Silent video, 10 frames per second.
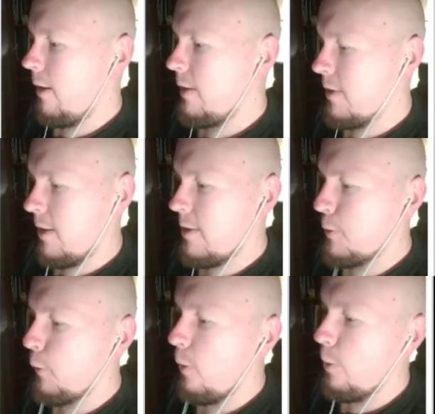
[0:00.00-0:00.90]
his follow-up
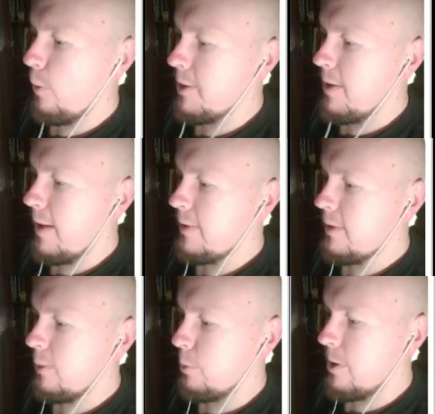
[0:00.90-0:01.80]
to that original
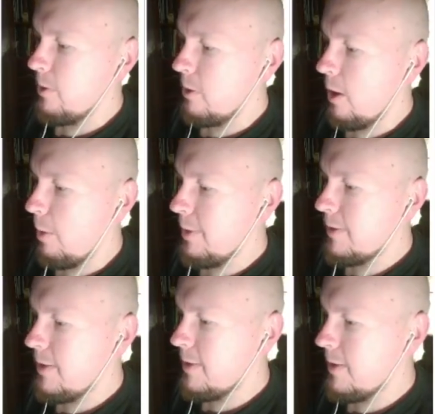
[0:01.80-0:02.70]
comment, he
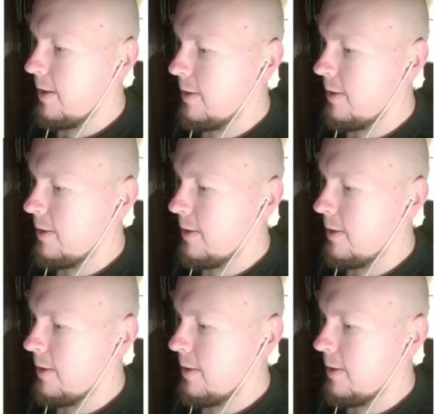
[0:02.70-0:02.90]
says